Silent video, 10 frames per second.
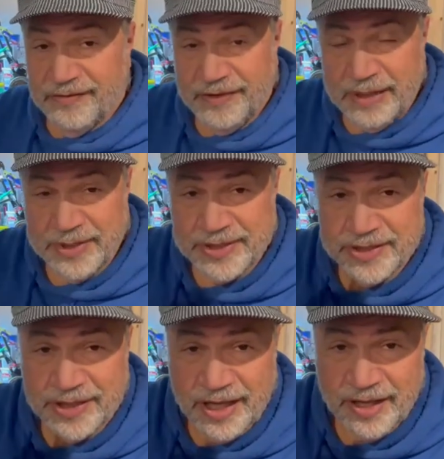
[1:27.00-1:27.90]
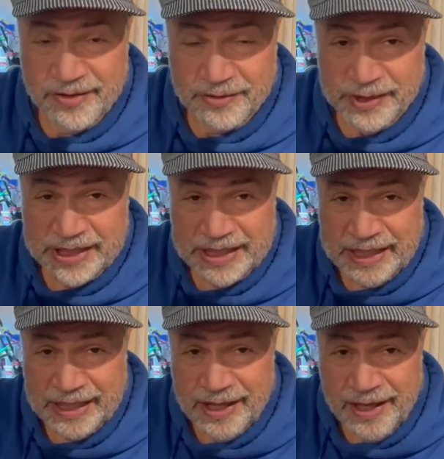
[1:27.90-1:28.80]
famous
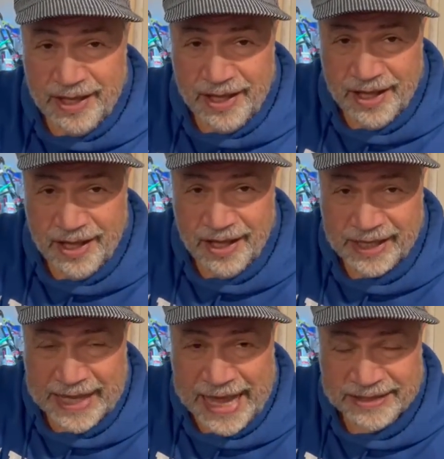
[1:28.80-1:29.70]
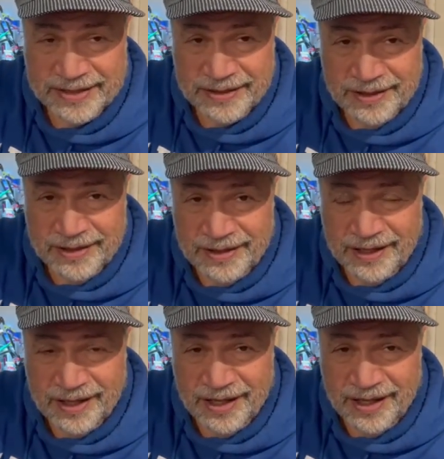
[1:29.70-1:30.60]
3D cat,
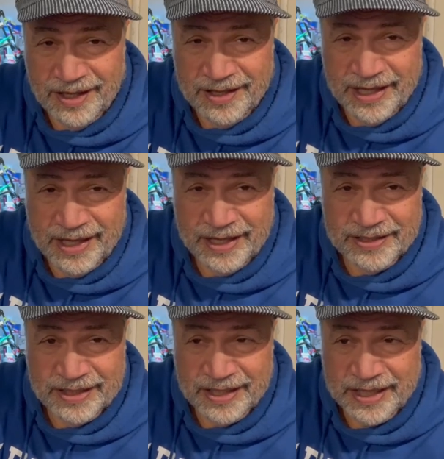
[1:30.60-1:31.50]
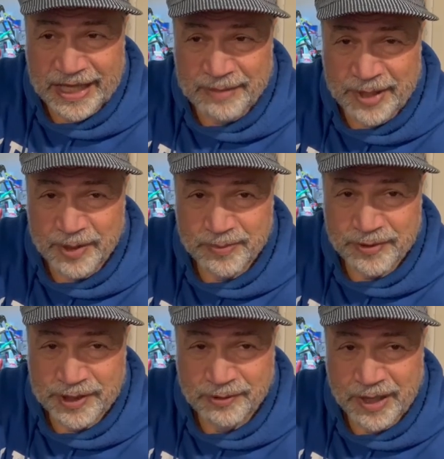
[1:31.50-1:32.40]
and that came out
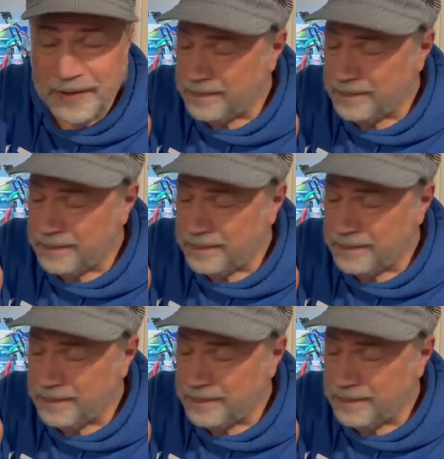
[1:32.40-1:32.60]
pretty well.